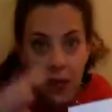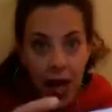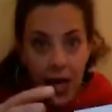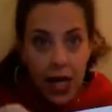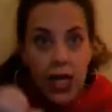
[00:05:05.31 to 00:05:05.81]
with
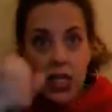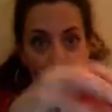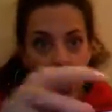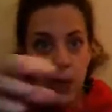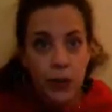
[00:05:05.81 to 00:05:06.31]
80,
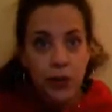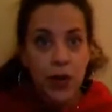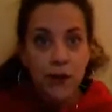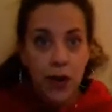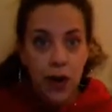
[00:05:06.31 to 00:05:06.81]
dividing
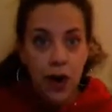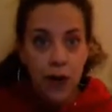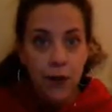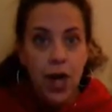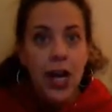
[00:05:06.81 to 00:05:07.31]
between 5,